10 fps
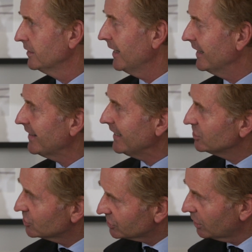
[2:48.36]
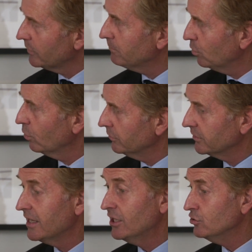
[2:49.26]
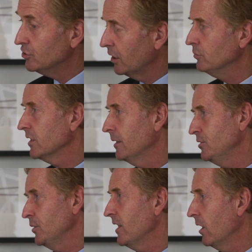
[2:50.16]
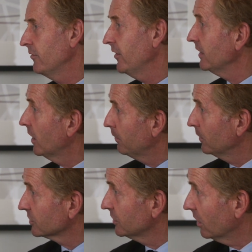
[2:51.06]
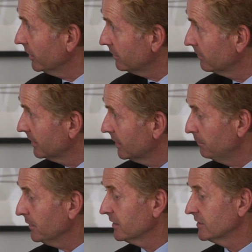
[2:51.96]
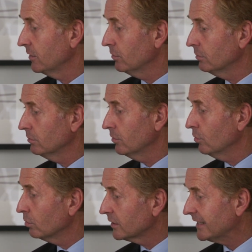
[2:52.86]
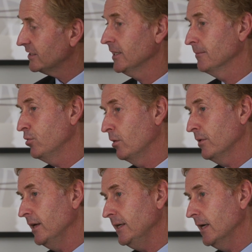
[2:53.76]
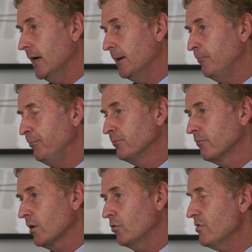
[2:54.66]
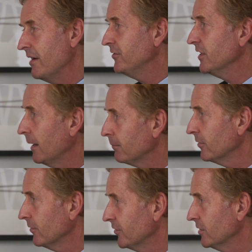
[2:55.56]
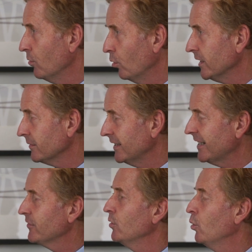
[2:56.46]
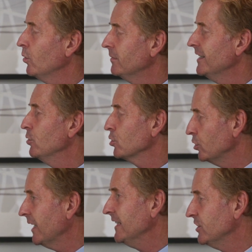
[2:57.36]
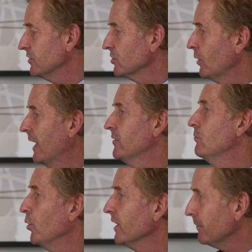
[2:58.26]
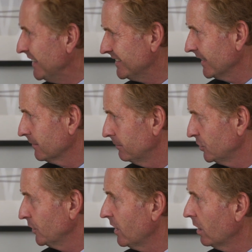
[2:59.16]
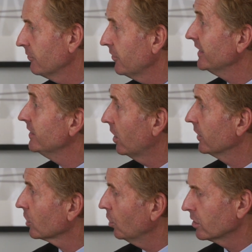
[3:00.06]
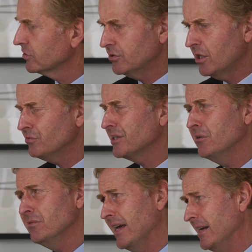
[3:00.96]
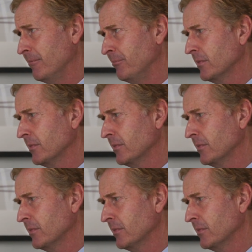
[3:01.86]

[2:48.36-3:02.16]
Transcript: And that is so important. Don't go between 8:30 and 9:30, because they're all getting probably revved up for the morning. They have all good agents all have a morning meeting between 8:30 and 9 o'clock. So don't go then.